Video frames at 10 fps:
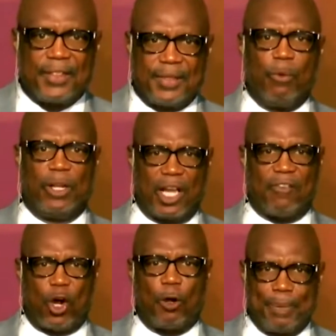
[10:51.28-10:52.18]
That we love
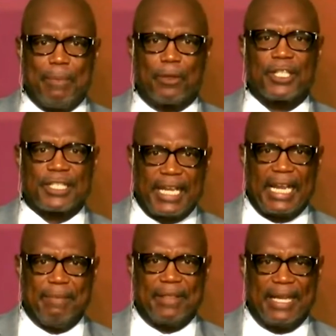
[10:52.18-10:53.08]
all people the
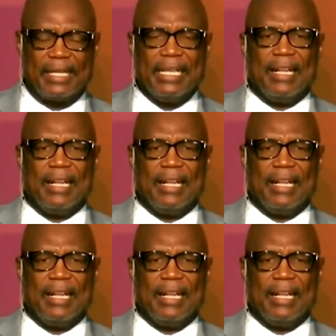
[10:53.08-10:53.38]
same, and that,